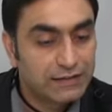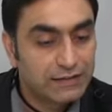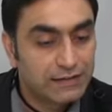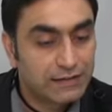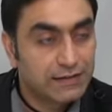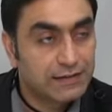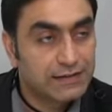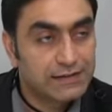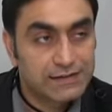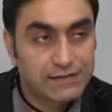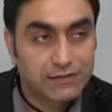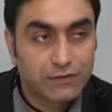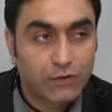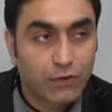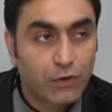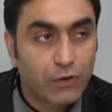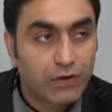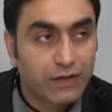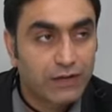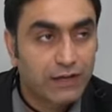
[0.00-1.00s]
There is
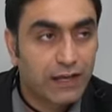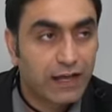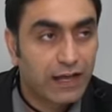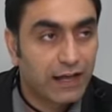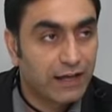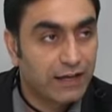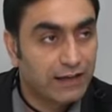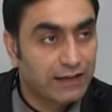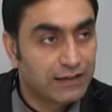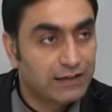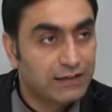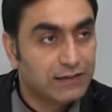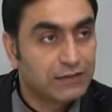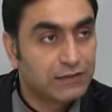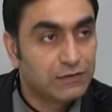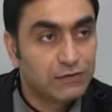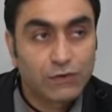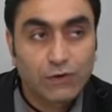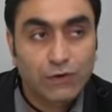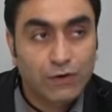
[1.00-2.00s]
no ilah,
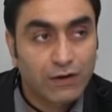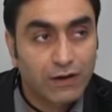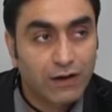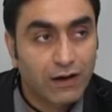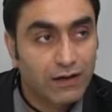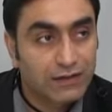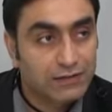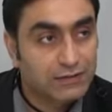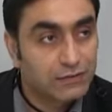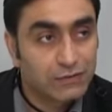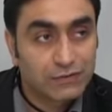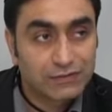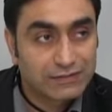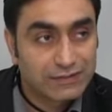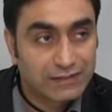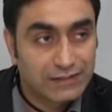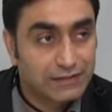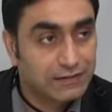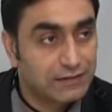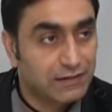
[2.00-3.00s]
no God, no
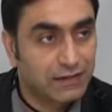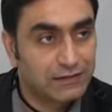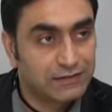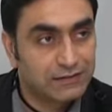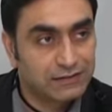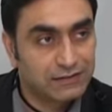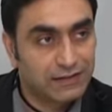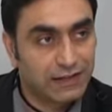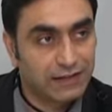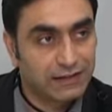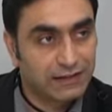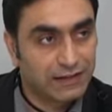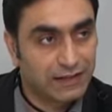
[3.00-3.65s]
deity other than